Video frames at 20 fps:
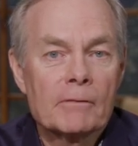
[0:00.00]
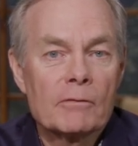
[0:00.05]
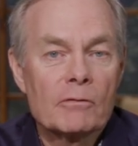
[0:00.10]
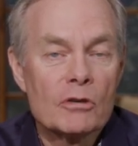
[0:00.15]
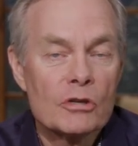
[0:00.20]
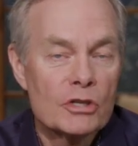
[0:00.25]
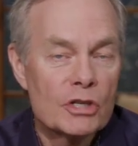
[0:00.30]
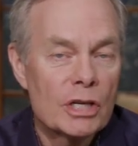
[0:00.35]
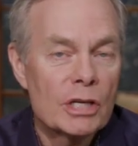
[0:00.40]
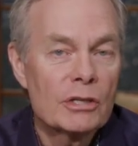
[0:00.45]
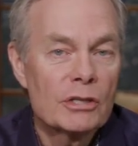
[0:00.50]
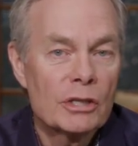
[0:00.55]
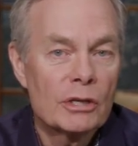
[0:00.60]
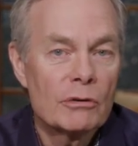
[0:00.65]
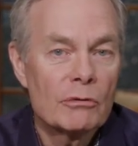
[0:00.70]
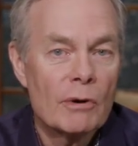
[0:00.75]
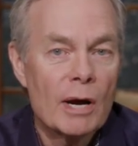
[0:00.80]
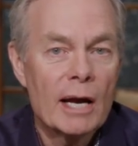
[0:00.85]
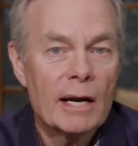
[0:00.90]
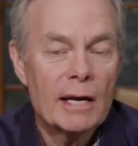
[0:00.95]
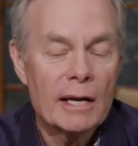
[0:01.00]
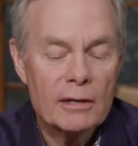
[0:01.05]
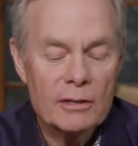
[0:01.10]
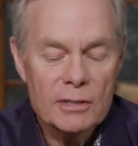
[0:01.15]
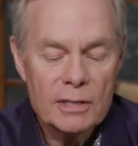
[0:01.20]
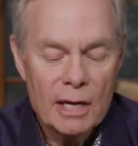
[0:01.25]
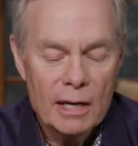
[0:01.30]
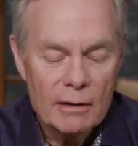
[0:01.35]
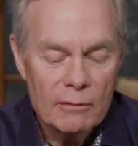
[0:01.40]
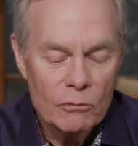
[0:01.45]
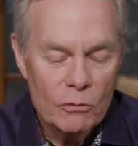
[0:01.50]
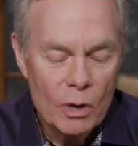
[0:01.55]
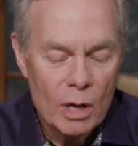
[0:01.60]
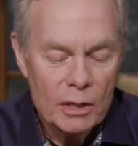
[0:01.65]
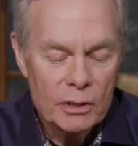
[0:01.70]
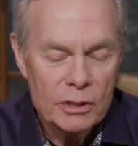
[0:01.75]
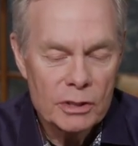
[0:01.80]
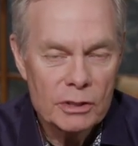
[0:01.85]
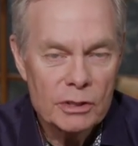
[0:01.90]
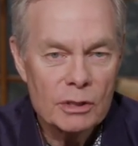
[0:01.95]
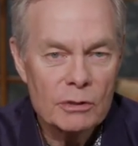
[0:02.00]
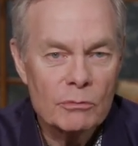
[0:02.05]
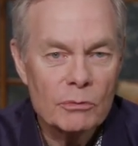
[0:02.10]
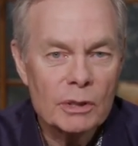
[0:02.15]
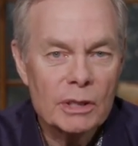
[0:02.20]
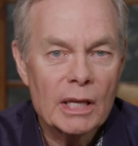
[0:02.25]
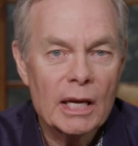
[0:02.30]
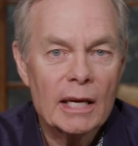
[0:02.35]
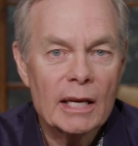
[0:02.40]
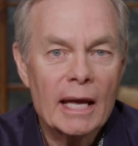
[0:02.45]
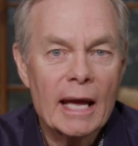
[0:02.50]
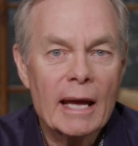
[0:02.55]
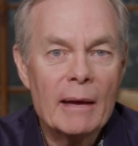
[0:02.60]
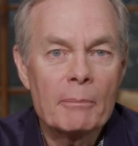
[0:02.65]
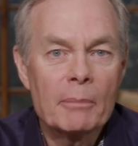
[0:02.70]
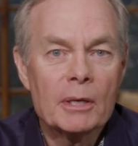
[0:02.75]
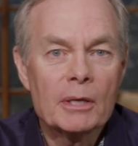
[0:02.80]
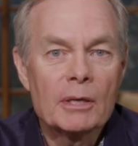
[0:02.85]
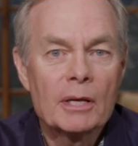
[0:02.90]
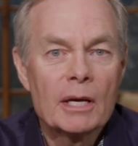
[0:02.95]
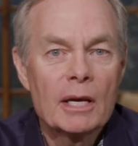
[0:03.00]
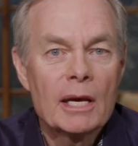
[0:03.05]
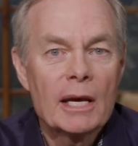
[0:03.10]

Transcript: Virginia, right outside of Washington, when that happened.